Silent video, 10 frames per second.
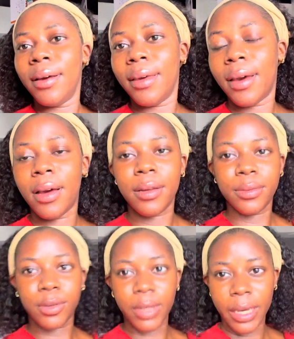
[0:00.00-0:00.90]
Yeah,
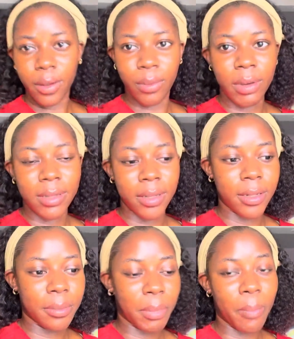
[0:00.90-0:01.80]
so anyways,
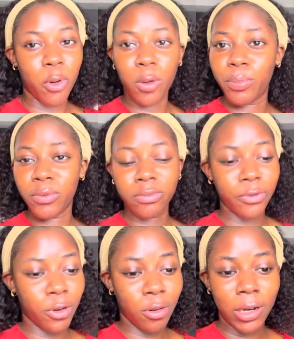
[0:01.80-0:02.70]
um, I'm open
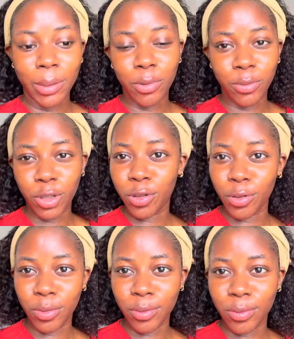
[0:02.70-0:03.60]
for collaboration
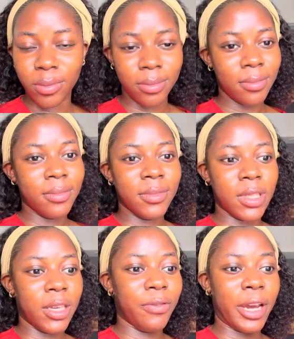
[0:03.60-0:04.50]
with
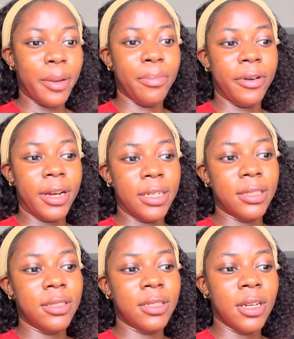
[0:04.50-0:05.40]
very
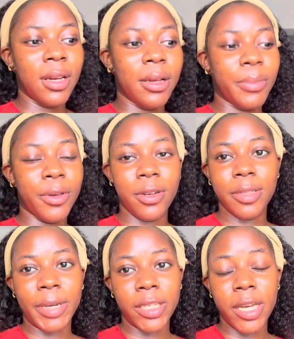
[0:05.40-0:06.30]
brand because
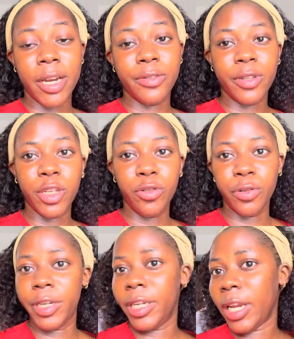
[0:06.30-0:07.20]
my channel is really
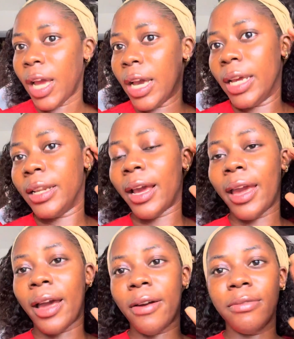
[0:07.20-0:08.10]
growing and I
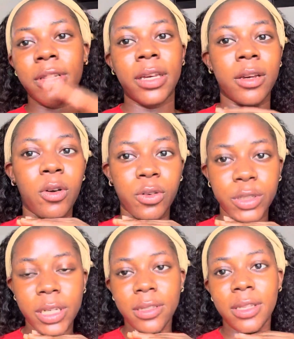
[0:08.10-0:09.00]
have like
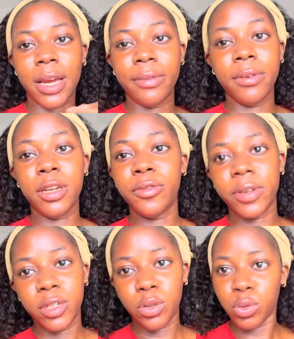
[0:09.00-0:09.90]
orders that are really
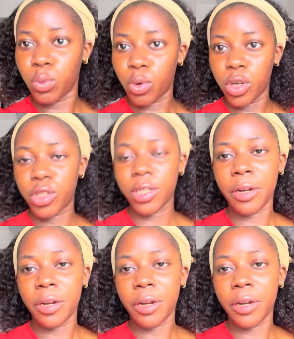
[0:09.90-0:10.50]
ready to watch.